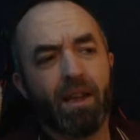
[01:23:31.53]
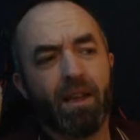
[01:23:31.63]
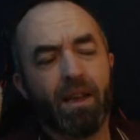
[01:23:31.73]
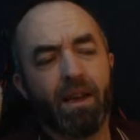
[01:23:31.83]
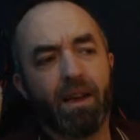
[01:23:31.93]

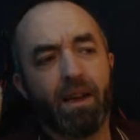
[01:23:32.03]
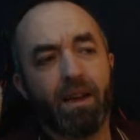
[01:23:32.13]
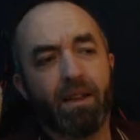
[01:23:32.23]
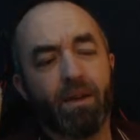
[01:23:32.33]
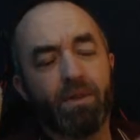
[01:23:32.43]

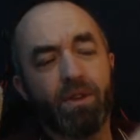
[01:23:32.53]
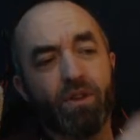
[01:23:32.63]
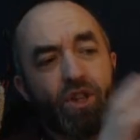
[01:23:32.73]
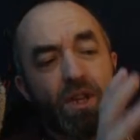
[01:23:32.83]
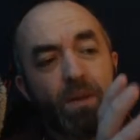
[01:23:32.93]
Now there's
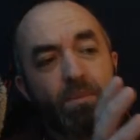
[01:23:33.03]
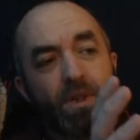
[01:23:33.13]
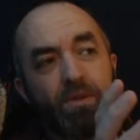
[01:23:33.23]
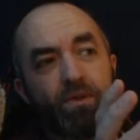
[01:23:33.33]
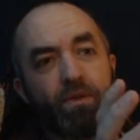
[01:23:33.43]
subs
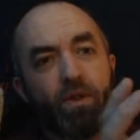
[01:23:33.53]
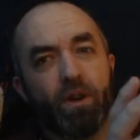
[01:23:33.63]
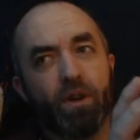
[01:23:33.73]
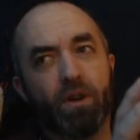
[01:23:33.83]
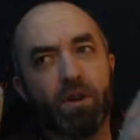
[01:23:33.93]

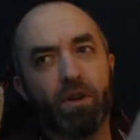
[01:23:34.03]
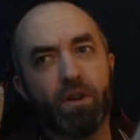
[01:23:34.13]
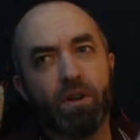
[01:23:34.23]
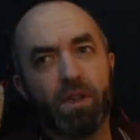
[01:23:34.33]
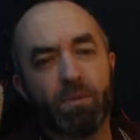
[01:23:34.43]
for
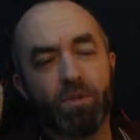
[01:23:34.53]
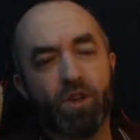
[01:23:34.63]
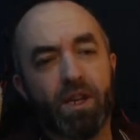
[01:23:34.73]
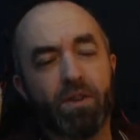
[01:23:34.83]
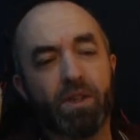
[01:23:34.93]
some
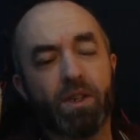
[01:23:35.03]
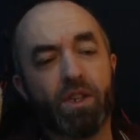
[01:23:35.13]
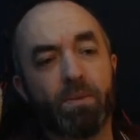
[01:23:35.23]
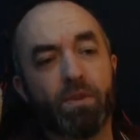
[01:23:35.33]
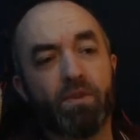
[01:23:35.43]
channels and there's
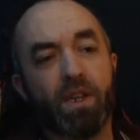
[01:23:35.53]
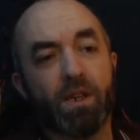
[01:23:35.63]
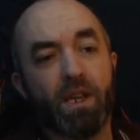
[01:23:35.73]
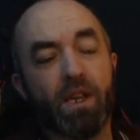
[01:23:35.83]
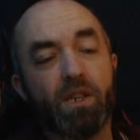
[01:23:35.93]
subs for
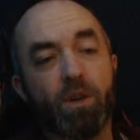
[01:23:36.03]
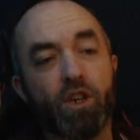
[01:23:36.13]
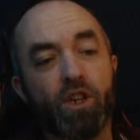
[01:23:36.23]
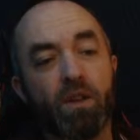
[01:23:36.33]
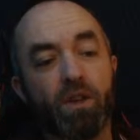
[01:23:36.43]
ASMR
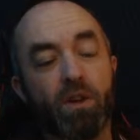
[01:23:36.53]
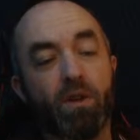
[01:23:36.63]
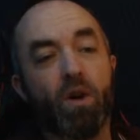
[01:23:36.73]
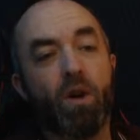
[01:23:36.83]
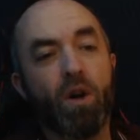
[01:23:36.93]
channels are
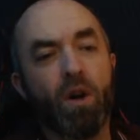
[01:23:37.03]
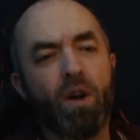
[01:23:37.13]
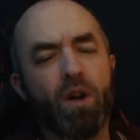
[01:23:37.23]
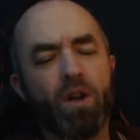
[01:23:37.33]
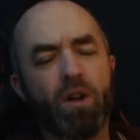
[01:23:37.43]
long.
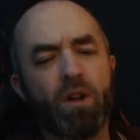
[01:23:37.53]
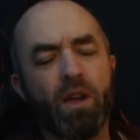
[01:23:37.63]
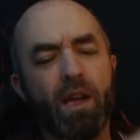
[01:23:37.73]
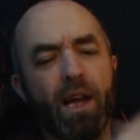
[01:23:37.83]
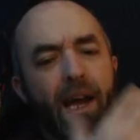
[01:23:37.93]

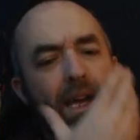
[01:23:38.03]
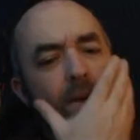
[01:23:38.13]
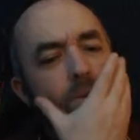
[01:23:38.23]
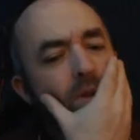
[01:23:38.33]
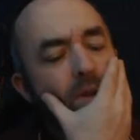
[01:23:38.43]
I
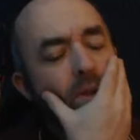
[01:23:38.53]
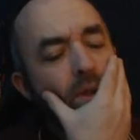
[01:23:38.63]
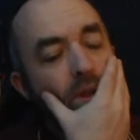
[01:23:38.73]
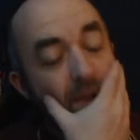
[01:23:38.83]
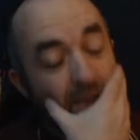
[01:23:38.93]
would
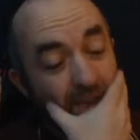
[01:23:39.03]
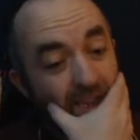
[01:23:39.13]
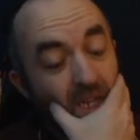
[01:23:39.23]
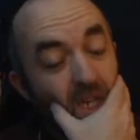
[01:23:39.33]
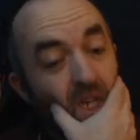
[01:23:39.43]

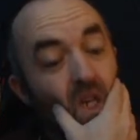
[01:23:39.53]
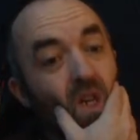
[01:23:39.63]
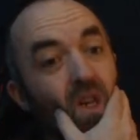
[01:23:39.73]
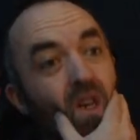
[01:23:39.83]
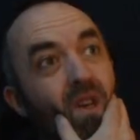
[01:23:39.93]
think
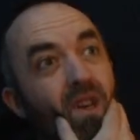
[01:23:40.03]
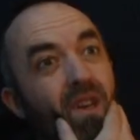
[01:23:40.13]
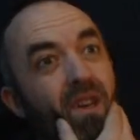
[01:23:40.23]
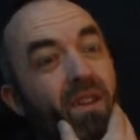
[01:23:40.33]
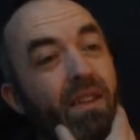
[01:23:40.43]

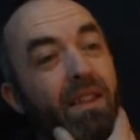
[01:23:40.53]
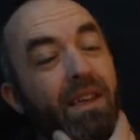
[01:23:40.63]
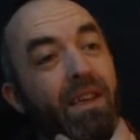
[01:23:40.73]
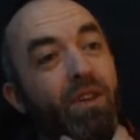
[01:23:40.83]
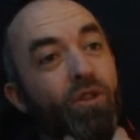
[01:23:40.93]
that
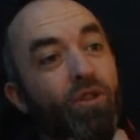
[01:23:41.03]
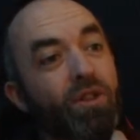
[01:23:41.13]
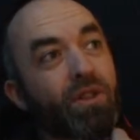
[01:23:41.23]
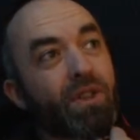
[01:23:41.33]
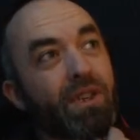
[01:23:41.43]
in order
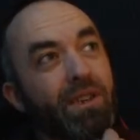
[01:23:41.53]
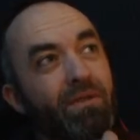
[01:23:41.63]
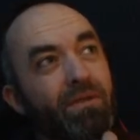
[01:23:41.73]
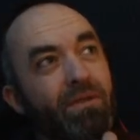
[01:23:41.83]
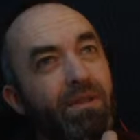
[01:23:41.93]
to
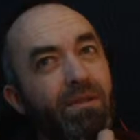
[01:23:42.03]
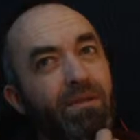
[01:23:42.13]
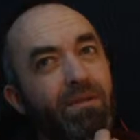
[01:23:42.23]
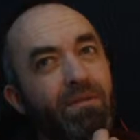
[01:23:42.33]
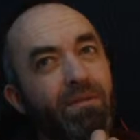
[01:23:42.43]

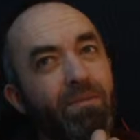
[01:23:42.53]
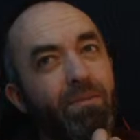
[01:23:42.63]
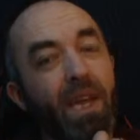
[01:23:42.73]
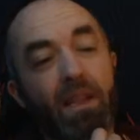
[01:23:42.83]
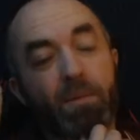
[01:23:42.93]

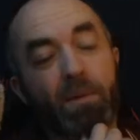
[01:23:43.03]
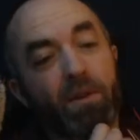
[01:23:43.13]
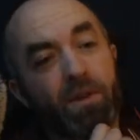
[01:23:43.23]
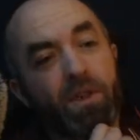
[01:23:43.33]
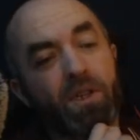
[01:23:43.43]
pay the
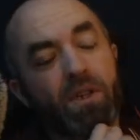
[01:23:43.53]
bills,